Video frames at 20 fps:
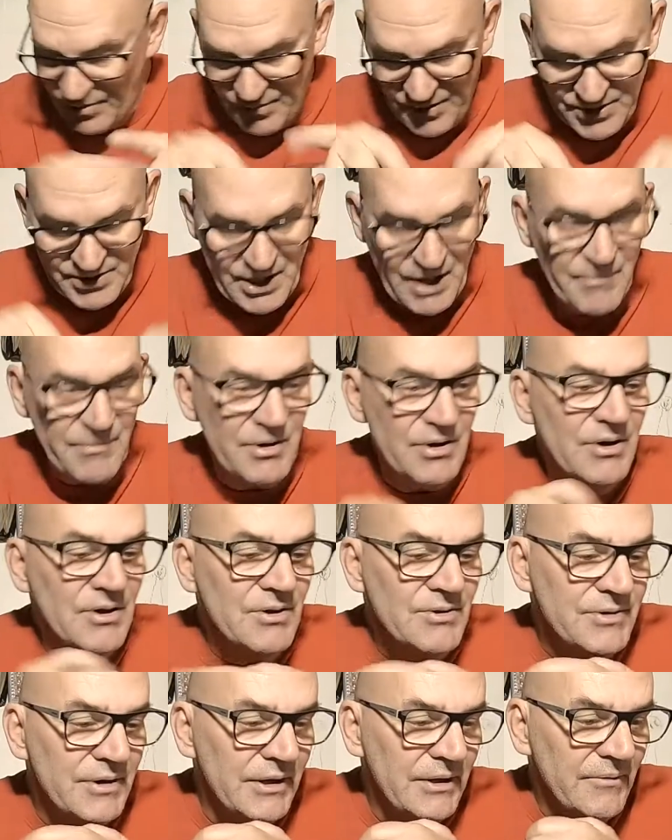which I'm
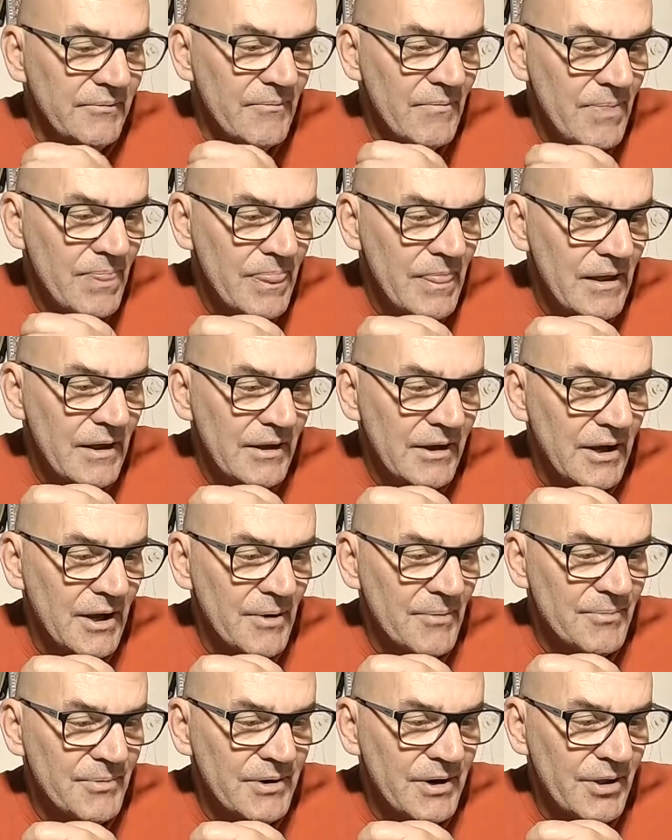using,
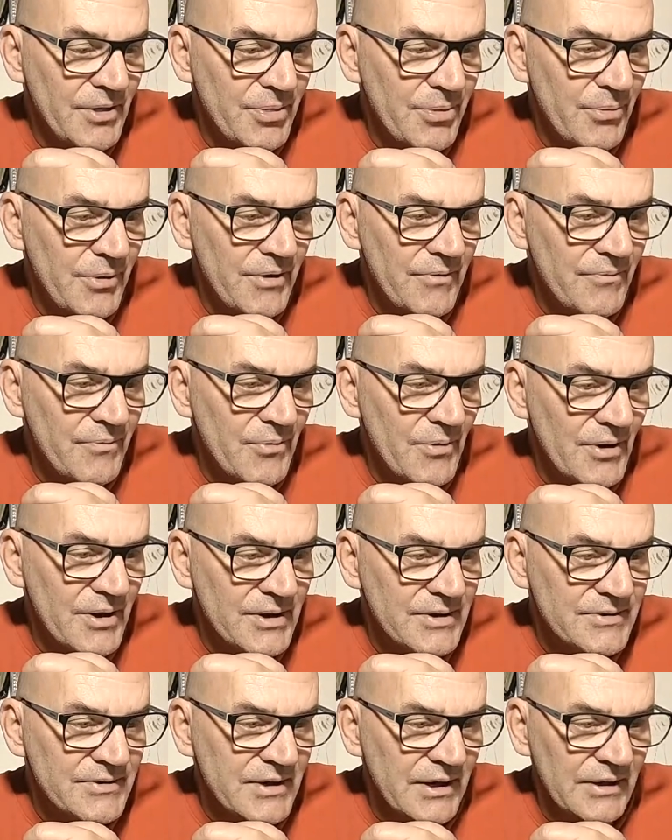comes in at
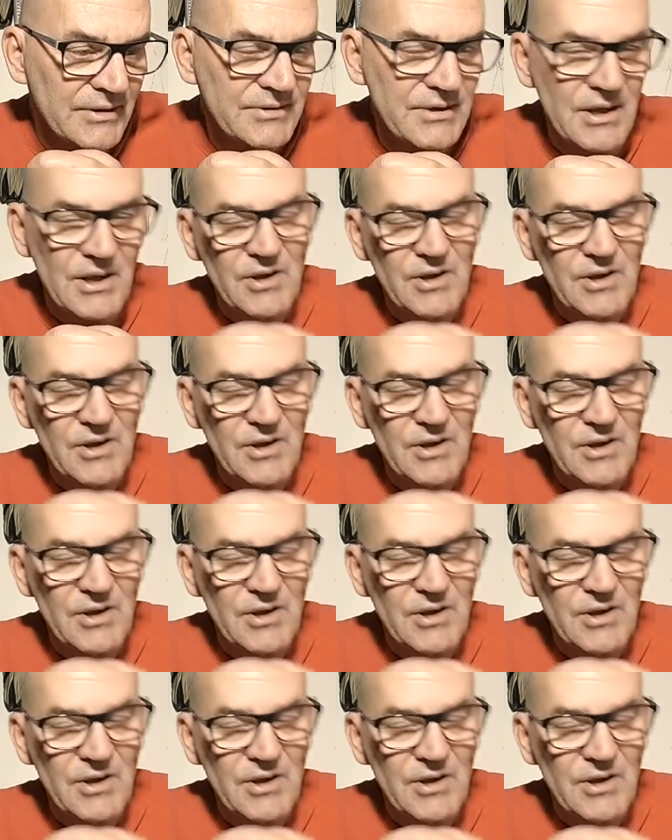346.